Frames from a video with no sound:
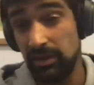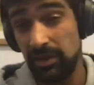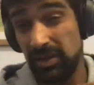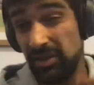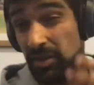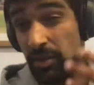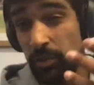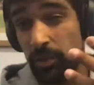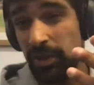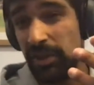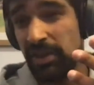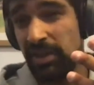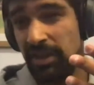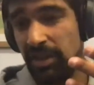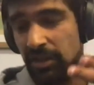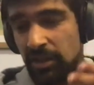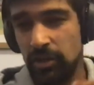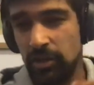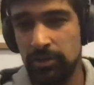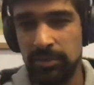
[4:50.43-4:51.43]
you know, winning it
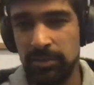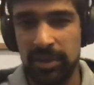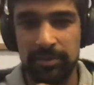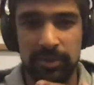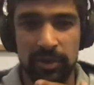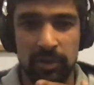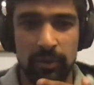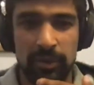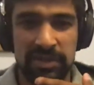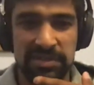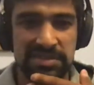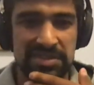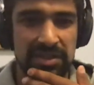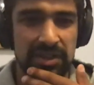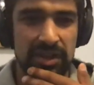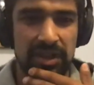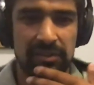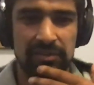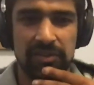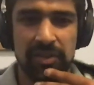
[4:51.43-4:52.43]
at home might be a once in a
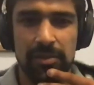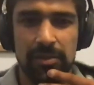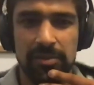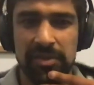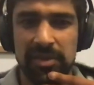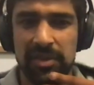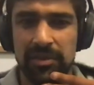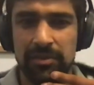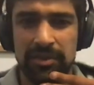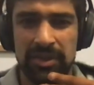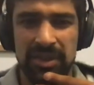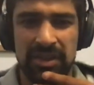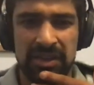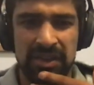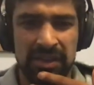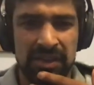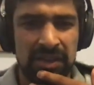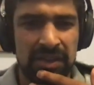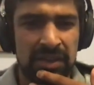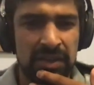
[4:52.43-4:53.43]
lifetime thing. But
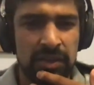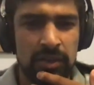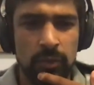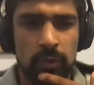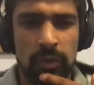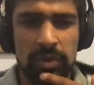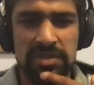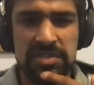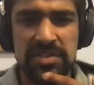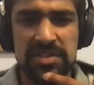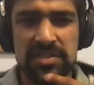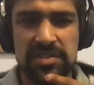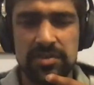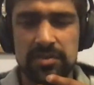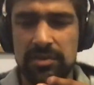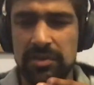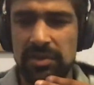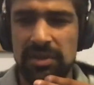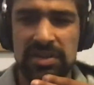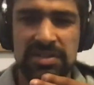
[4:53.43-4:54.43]
what's
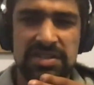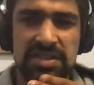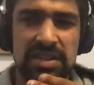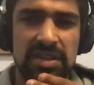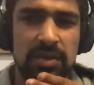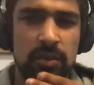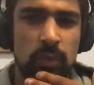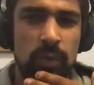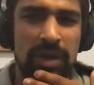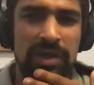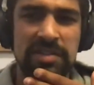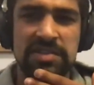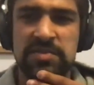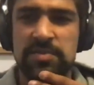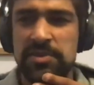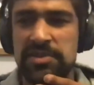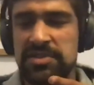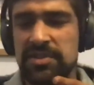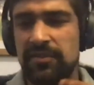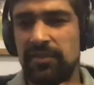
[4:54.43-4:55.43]
Is there one
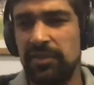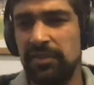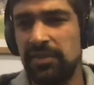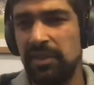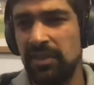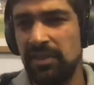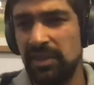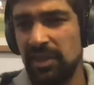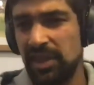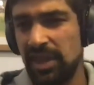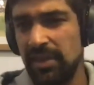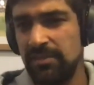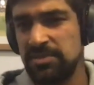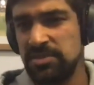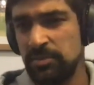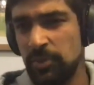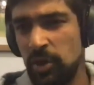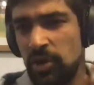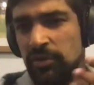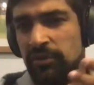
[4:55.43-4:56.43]
specific thing that
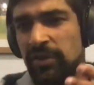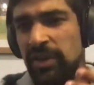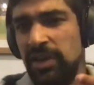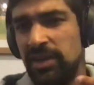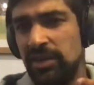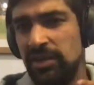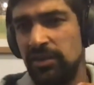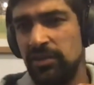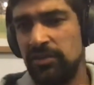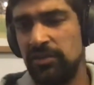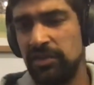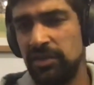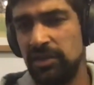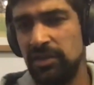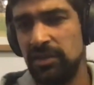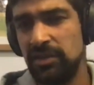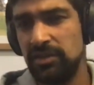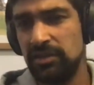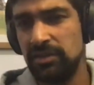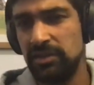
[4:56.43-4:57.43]
keeps motivating you
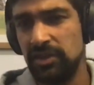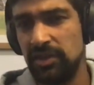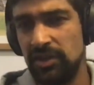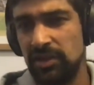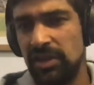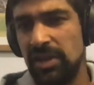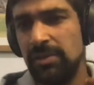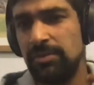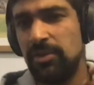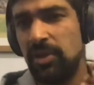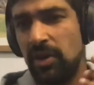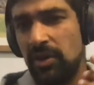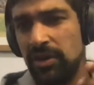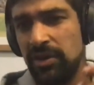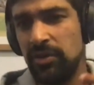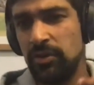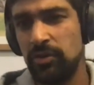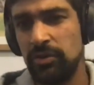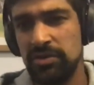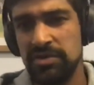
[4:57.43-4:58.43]
to keep
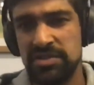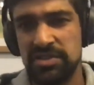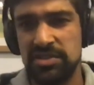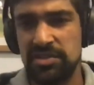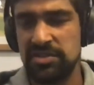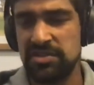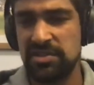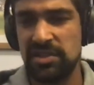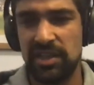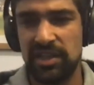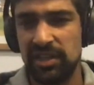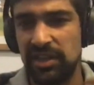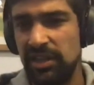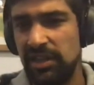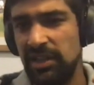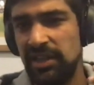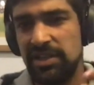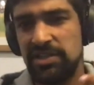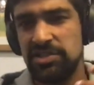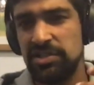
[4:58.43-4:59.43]
going, or is it just like a
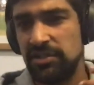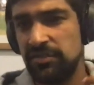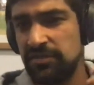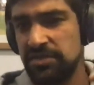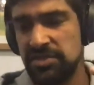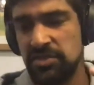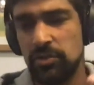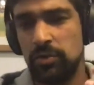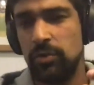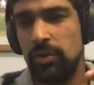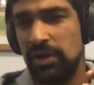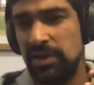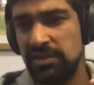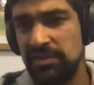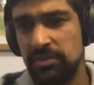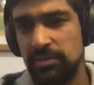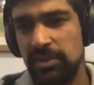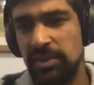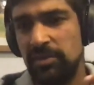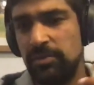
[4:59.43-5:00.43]
collection of still wanting
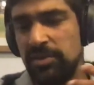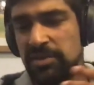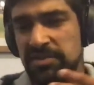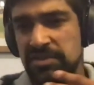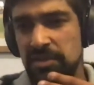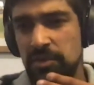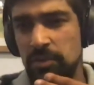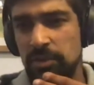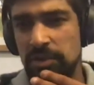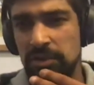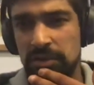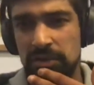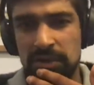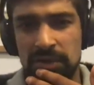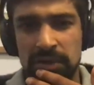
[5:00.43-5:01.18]
to be the best in the world?